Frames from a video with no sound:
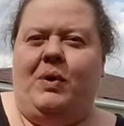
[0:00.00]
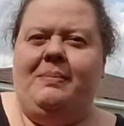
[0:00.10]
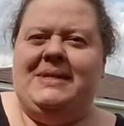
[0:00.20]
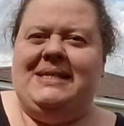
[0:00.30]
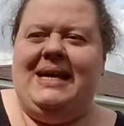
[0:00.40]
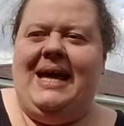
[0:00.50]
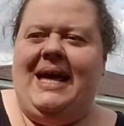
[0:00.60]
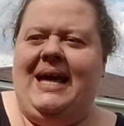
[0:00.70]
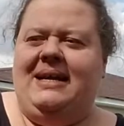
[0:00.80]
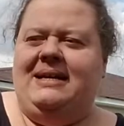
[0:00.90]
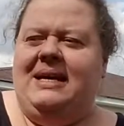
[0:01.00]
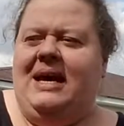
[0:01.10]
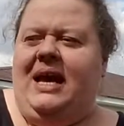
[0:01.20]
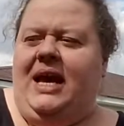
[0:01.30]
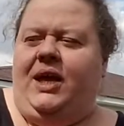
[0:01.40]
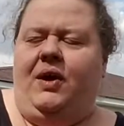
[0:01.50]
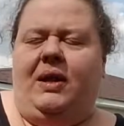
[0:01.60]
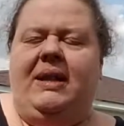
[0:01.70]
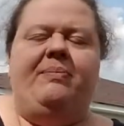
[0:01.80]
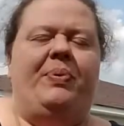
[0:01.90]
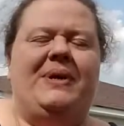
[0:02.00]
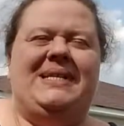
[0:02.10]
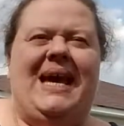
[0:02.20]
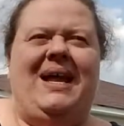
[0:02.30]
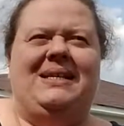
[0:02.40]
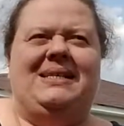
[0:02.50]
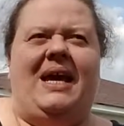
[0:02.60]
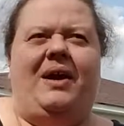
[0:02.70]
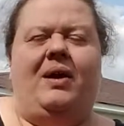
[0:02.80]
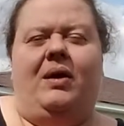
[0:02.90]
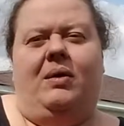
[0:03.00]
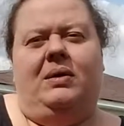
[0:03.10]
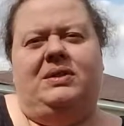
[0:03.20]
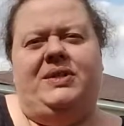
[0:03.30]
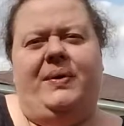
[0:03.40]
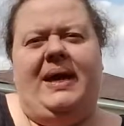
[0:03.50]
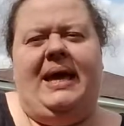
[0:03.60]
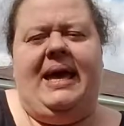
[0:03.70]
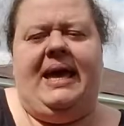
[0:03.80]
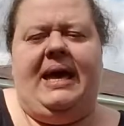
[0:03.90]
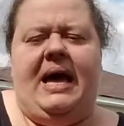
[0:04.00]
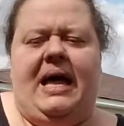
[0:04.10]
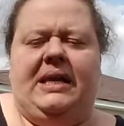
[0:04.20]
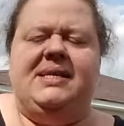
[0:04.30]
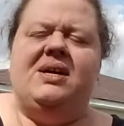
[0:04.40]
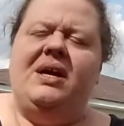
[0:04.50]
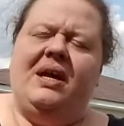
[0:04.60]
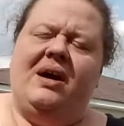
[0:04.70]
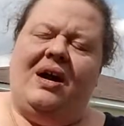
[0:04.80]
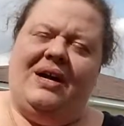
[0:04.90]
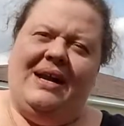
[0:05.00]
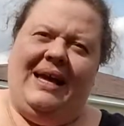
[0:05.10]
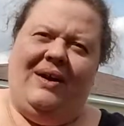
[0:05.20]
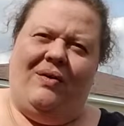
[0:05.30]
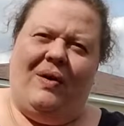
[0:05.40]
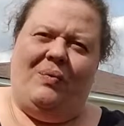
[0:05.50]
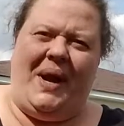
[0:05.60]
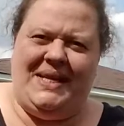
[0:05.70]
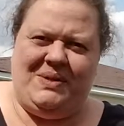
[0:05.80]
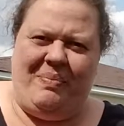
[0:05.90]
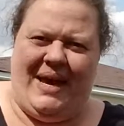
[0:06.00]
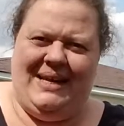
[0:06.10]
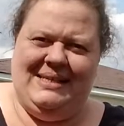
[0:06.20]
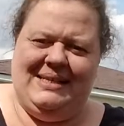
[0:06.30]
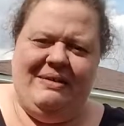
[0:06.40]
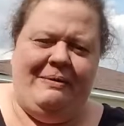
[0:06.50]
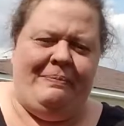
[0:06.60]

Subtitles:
worms. And you can put down, say you're doing a lasagna gardening or raised beds.